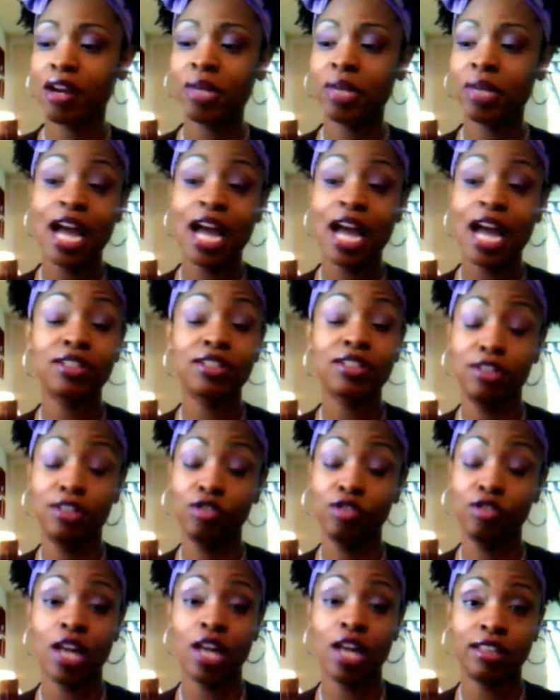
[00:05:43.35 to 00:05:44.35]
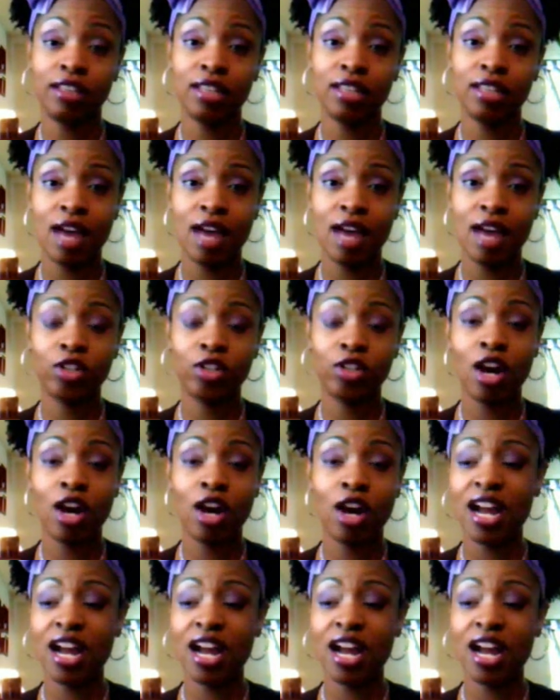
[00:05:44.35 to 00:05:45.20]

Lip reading: but I actually do like the Lavender Garden.